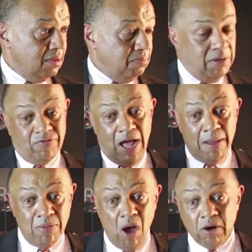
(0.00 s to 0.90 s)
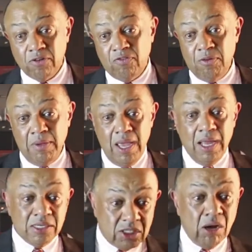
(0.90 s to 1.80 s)
But if I am not for me
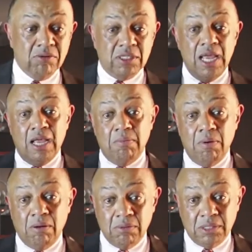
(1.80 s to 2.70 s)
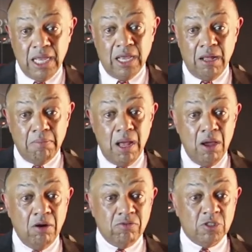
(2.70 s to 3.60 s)
and don't take up my
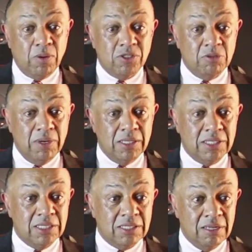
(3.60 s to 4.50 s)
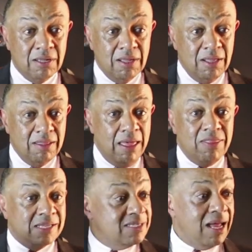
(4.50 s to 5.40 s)
own responsibilities, then
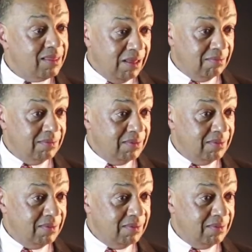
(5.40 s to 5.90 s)
there's nothing